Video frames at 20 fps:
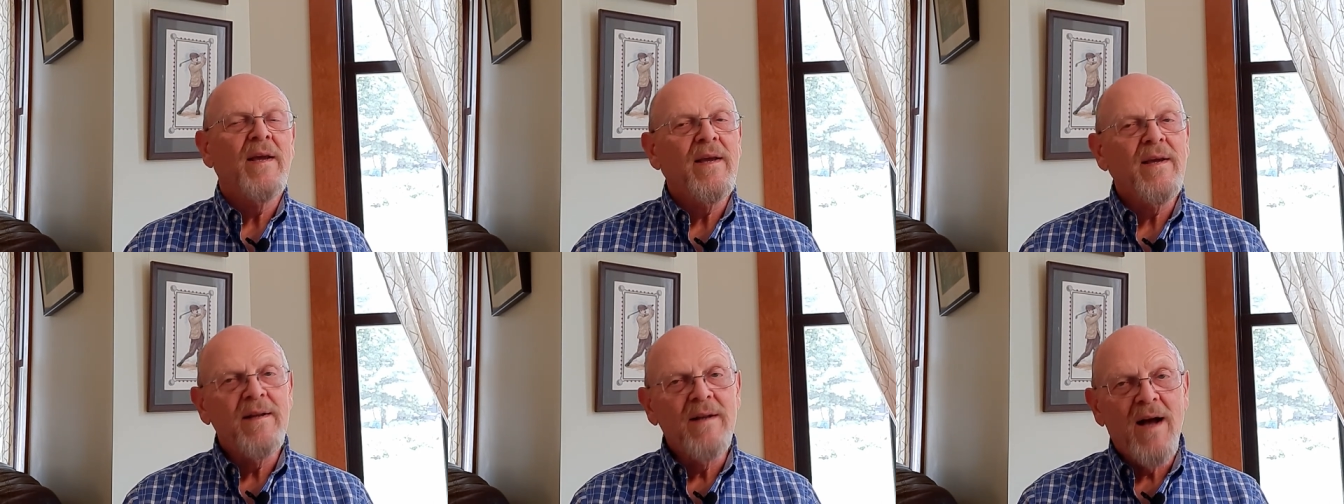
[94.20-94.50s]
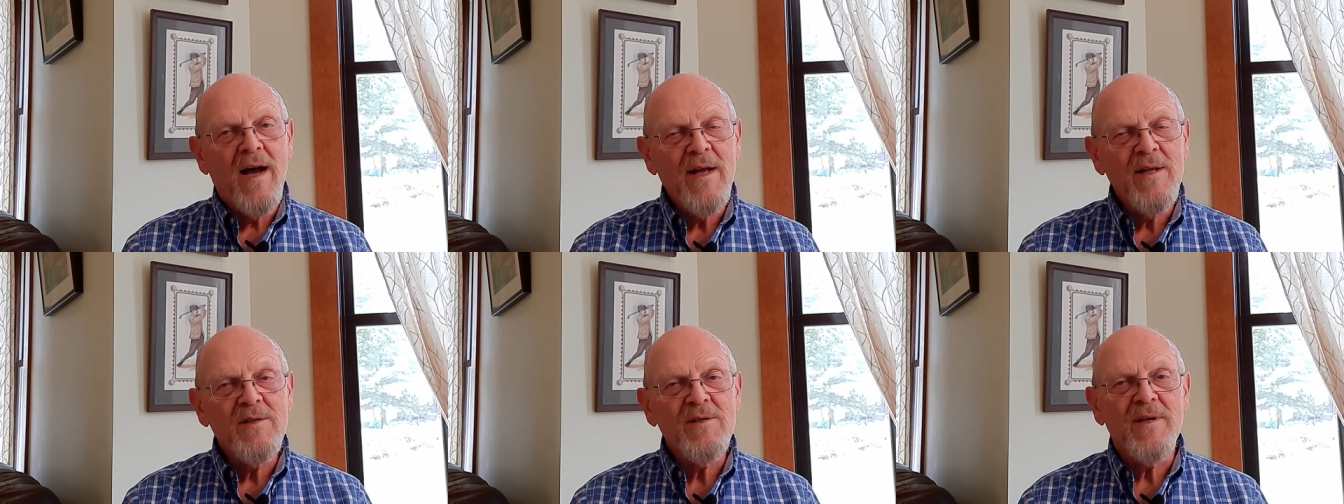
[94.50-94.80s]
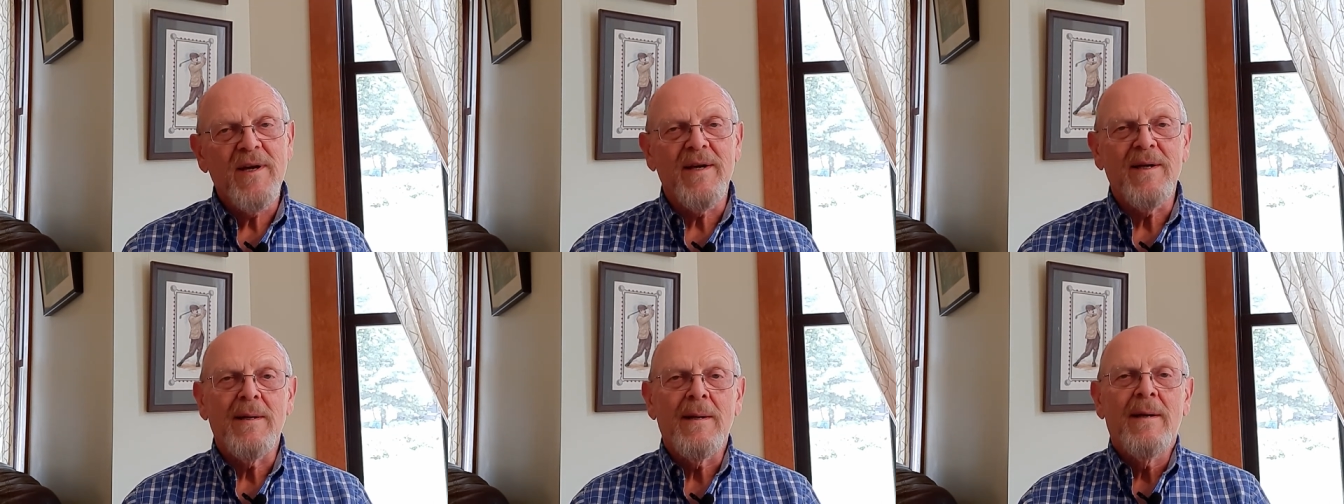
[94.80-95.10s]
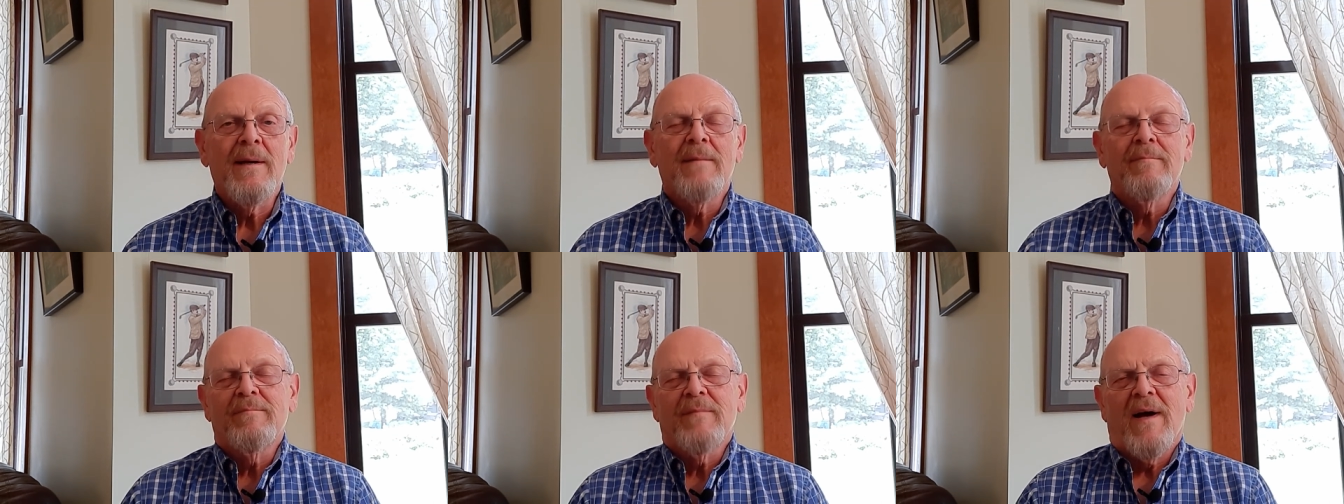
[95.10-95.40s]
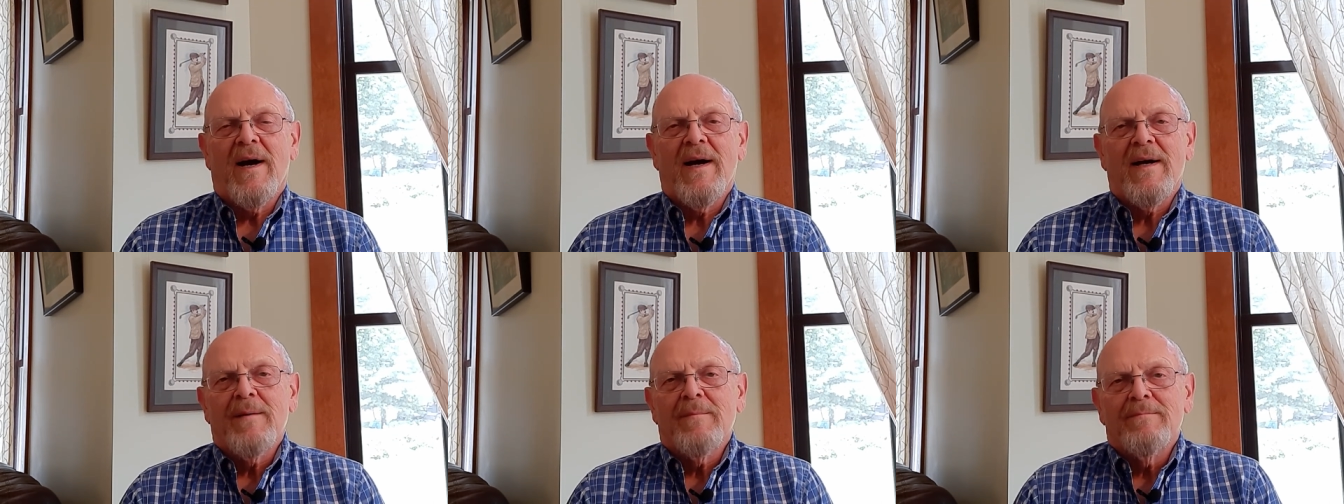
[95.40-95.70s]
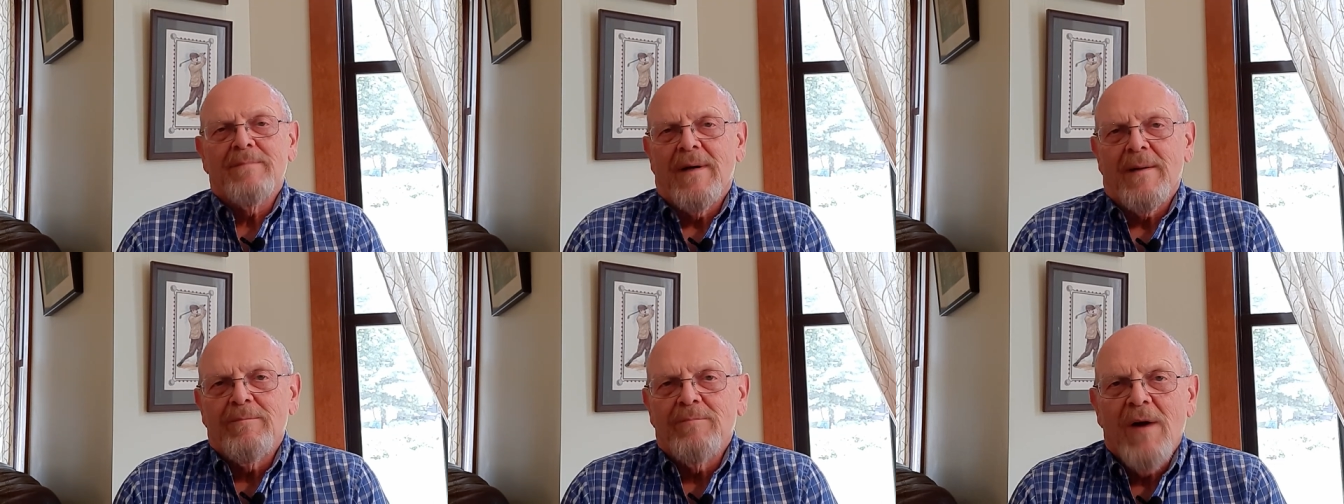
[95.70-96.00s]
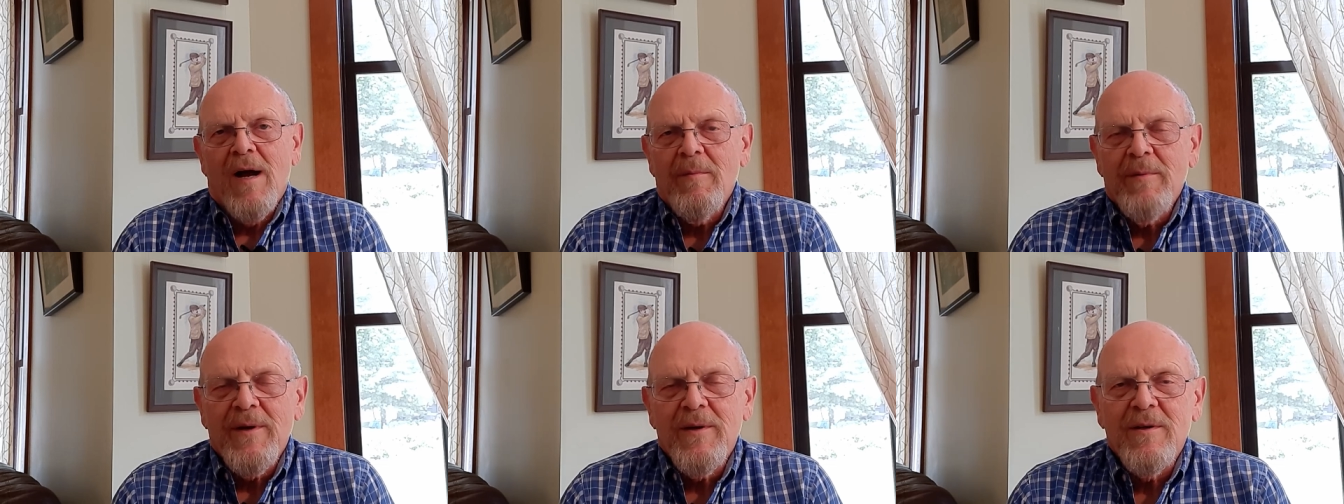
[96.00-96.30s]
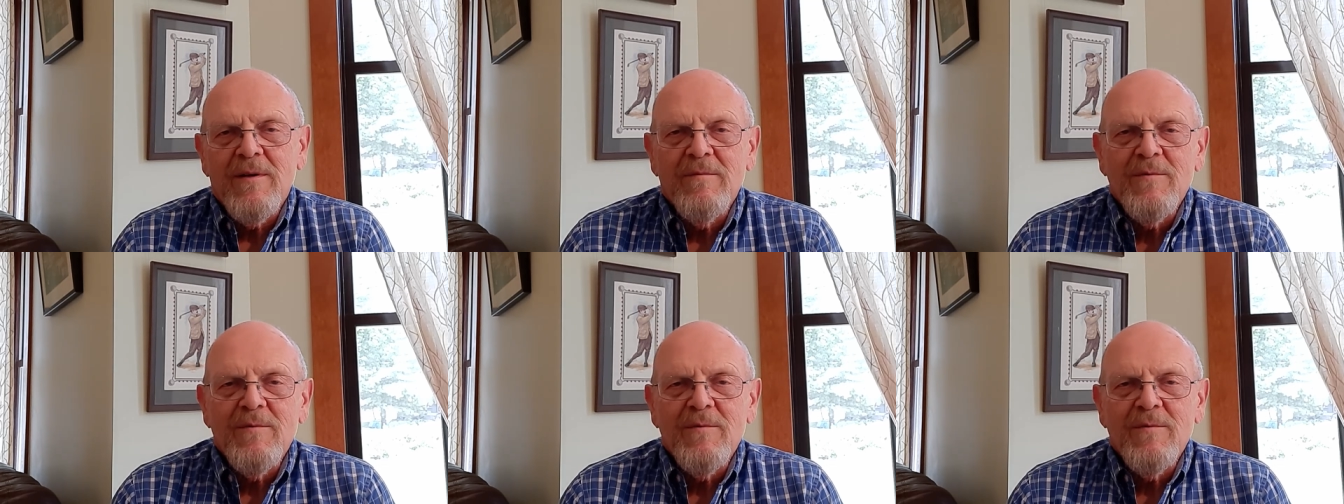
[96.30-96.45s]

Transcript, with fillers: In hindsight, I, I probably could